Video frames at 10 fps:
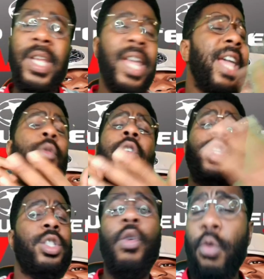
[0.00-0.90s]
It was
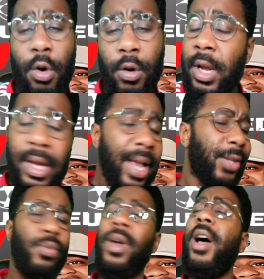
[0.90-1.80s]
so good.
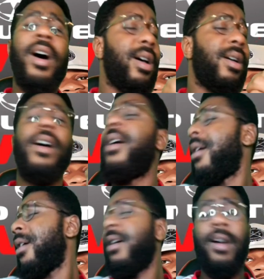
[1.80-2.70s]
That's ah. Uh, uh,
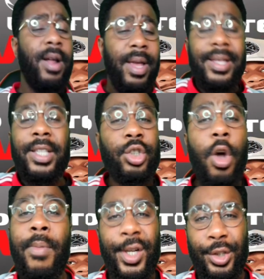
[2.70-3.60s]
uh, there's so
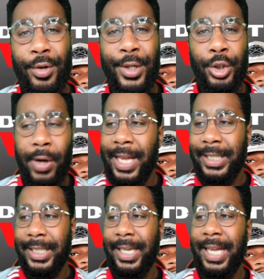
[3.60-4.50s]
much to enjoy in
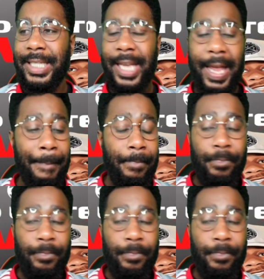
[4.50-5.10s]
today's game,